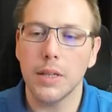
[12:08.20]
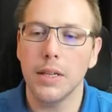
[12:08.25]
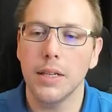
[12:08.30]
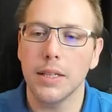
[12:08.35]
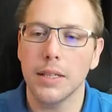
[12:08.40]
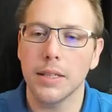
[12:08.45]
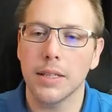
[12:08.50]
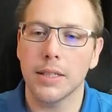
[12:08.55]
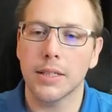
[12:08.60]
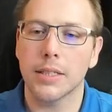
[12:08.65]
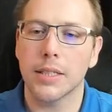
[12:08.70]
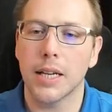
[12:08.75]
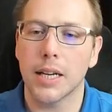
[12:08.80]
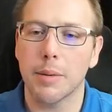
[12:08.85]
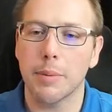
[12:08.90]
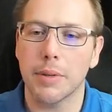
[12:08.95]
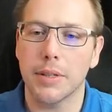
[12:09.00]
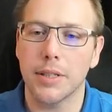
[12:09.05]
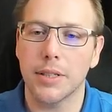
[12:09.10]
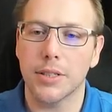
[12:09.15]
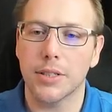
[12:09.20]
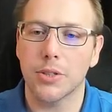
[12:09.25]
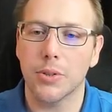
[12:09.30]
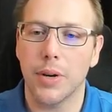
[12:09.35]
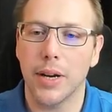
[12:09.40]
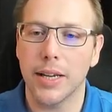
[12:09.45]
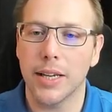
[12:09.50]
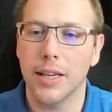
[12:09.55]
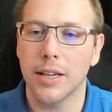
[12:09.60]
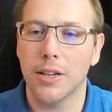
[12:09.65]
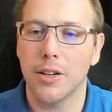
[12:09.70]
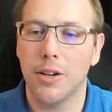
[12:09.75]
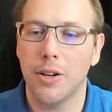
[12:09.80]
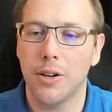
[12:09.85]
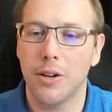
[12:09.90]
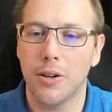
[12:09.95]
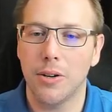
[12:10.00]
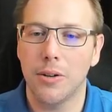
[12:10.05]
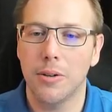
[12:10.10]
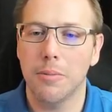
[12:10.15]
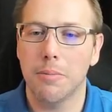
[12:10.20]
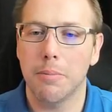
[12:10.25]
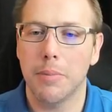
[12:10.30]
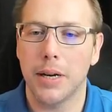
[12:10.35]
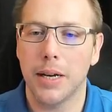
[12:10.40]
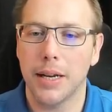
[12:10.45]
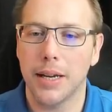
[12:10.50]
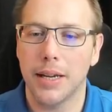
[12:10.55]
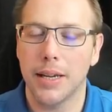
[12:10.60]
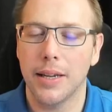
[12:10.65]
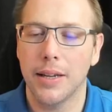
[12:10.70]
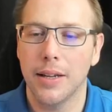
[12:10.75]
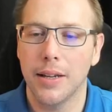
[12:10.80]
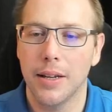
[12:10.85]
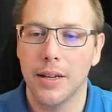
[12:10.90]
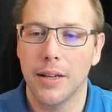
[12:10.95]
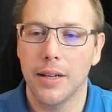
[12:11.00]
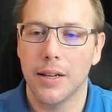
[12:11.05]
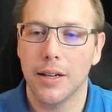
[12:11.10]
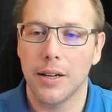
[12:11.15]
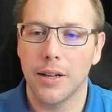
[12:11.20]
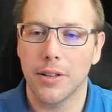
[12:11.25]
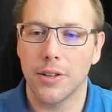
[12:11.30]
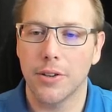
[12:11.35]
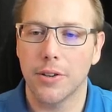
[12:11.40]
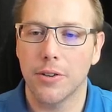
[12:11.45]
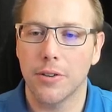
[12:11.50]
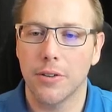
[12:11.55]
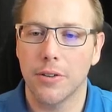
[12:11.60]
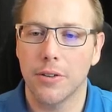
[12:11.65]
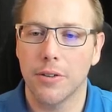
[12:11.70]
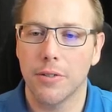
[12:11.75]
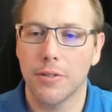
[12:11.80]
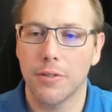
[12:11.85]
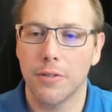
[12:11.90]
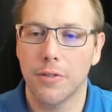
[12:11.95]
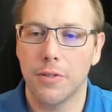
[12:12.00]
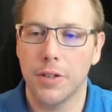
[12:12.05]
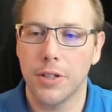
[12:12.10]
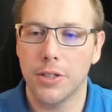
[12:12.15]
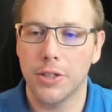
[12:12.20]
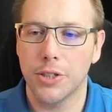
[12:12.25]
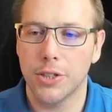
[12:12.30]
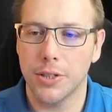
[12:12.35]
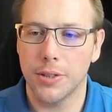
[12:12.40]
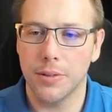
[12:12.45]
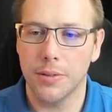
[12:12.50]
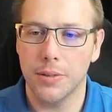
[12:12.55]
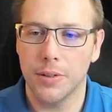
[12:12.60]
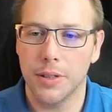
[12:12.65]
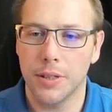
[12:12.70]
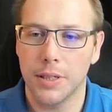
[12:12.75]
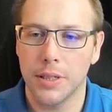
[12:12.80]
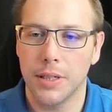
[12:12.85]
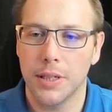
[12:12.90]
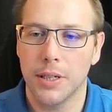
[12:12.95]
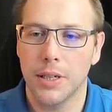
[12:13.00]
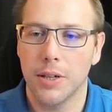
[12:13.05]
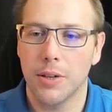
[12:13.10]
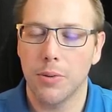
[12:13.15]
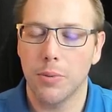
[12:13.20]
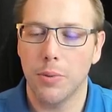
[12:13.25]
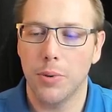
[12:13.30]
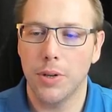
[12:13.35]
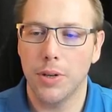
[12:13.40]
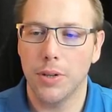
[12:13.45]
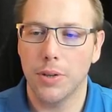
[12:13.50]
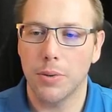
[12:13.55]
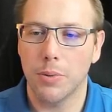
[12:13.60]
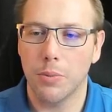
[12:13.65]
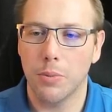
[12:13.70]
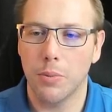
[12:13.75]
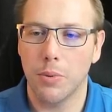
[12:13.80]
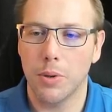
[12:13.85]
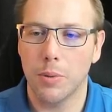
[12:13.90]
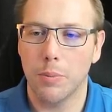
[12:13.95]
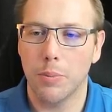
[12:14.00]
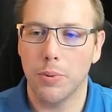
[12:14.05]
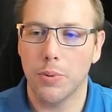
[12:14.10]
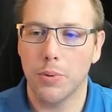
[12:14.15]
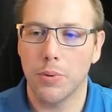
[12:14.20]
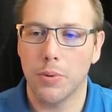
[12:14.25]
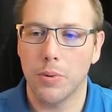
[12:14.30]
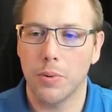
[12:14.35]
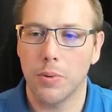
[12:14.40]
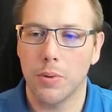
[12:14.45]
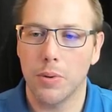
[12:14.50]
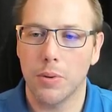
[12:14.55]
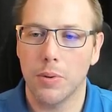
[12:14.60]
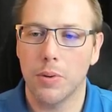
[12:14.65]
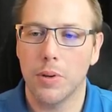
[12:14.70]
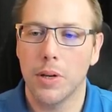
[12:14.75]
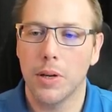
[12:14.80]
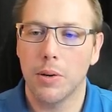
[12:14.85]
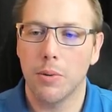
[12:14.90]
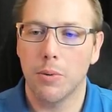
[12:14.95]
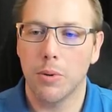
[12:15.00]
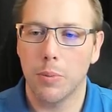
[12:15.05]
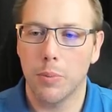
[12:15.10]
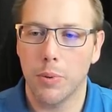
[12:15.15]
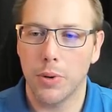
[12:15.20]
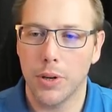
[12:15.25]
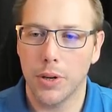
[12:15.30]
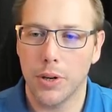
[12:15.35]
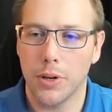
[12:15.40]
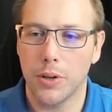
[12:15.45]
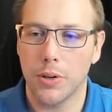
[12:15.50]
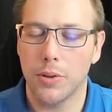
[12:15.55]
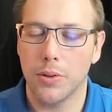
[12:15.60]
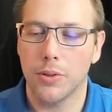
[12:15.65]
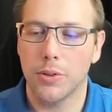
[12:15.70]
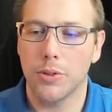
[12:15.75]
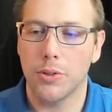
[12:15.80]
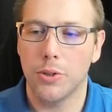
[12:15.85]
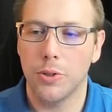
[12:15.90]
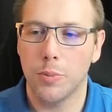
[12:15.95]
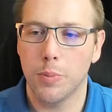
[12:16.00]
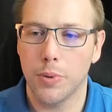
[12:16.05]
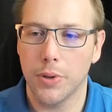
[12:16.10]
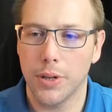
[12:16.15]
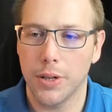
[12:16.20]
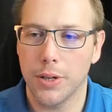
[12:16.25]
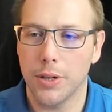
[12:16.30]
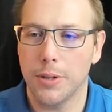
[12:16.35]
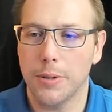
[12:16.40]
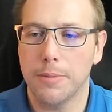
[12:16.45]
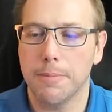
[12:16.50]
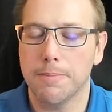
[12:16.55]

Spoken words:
let's talk about this. So I can call my other function with 1.0, 2.0.